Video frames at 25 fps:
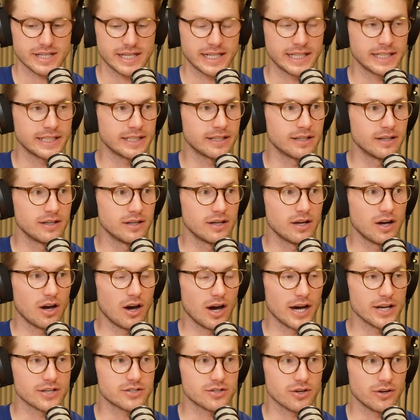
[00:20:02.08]
in
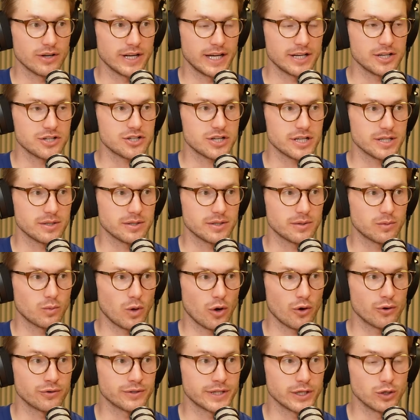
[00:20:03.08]
IsoEnergy,
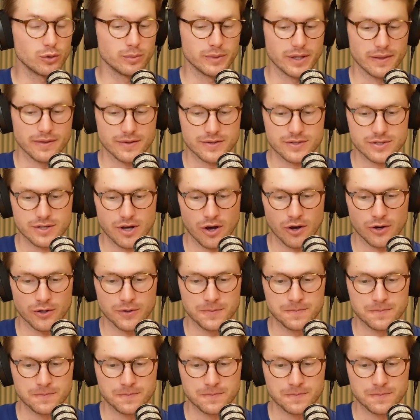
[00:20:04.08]
Warren Gilman. So